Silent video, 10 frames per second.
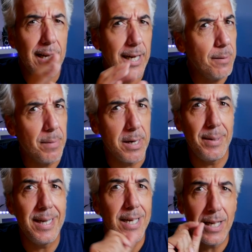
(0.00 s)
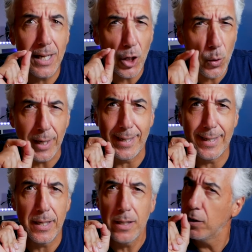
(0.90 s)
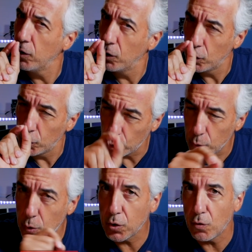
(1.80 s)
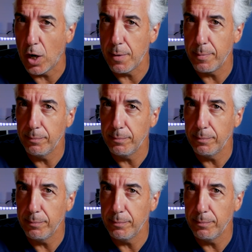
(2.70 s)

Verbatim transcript: it might be a good idea to subscribe.